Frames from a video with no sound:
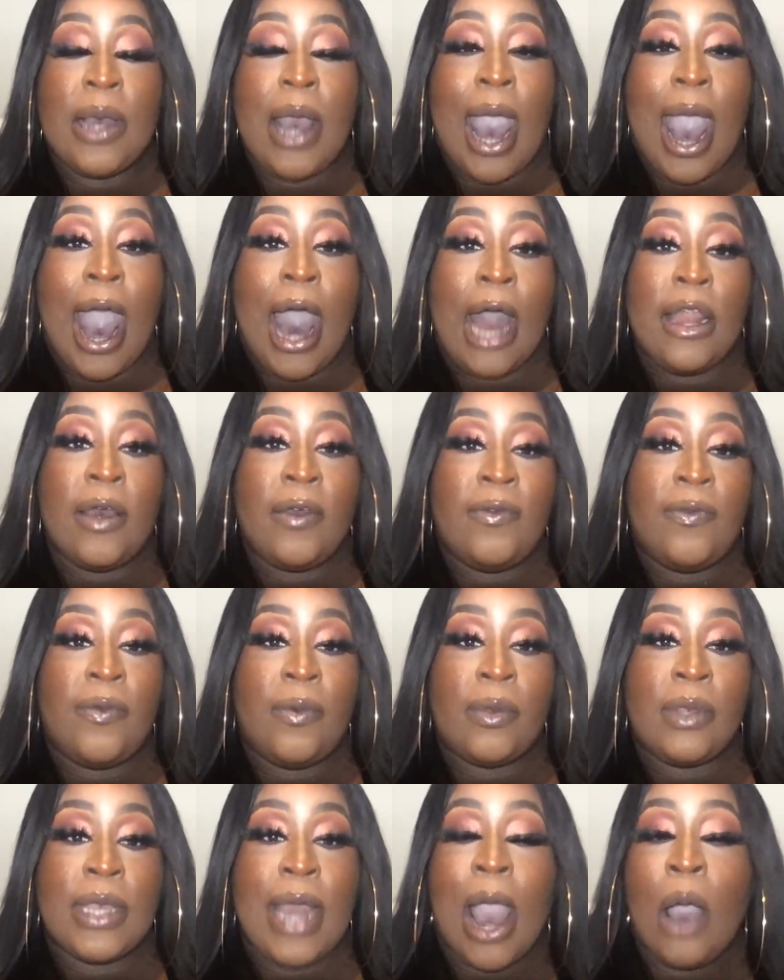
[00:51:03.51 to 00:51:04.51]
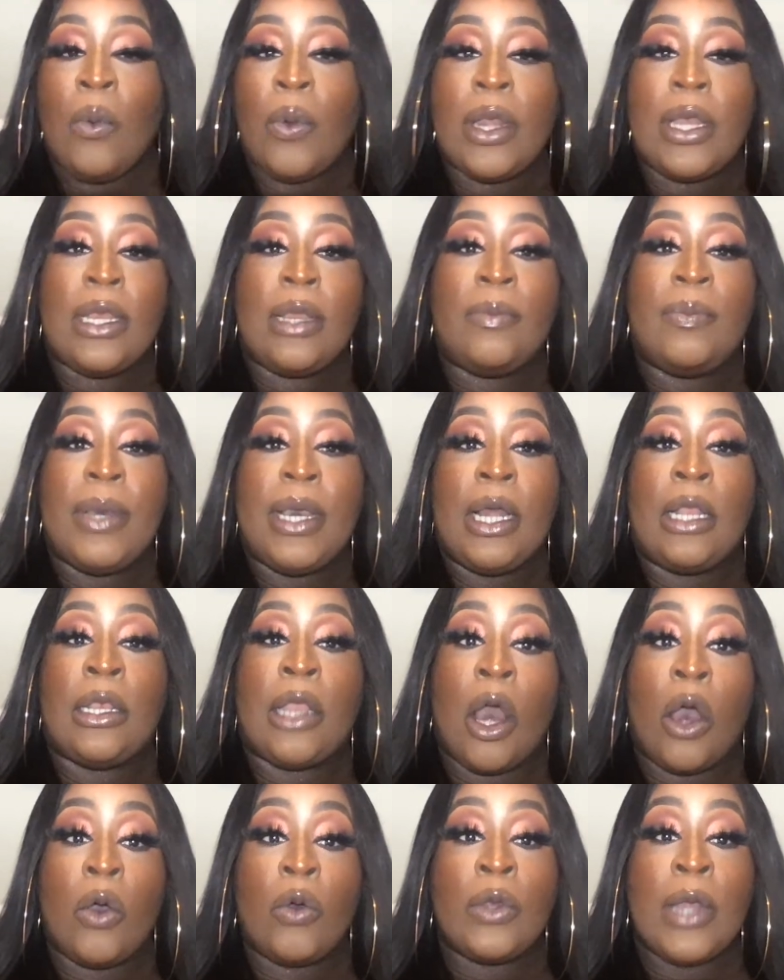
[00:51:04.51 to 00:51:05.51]
out of not wanting to be
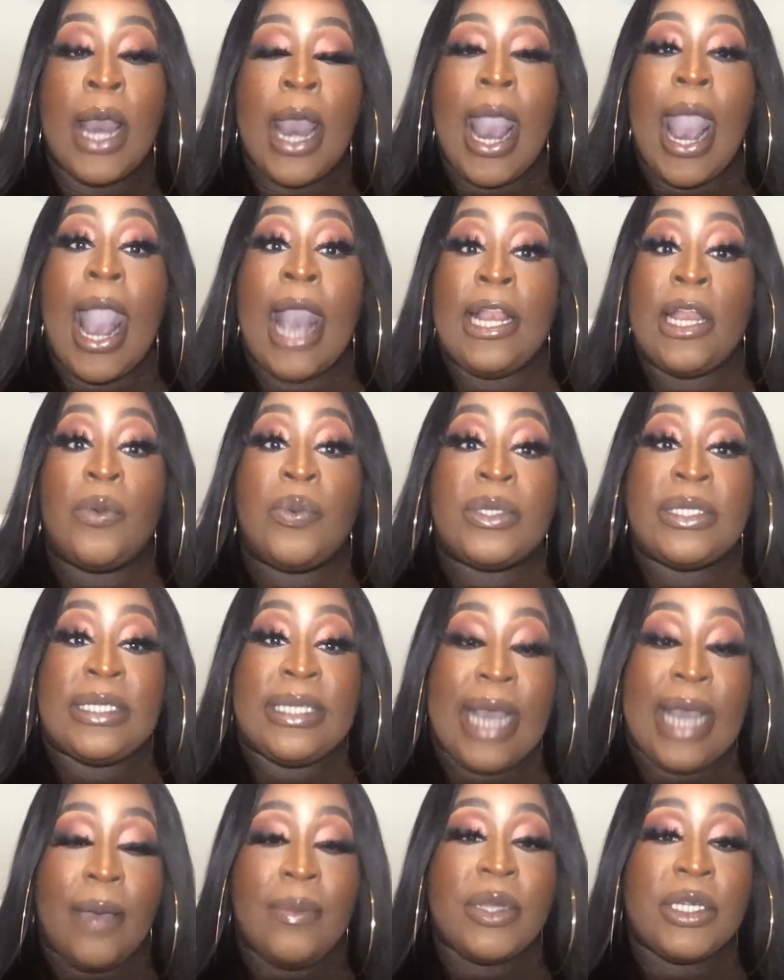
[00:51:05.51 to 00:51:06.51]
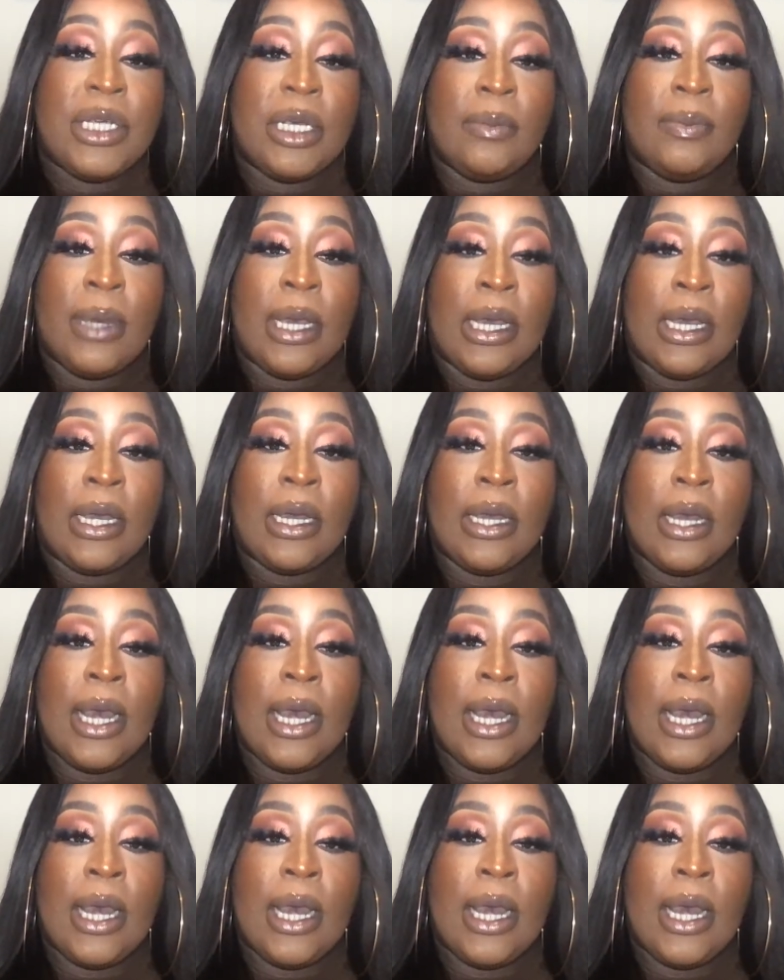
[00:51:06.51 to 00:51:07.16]
alone, and it was damaging me.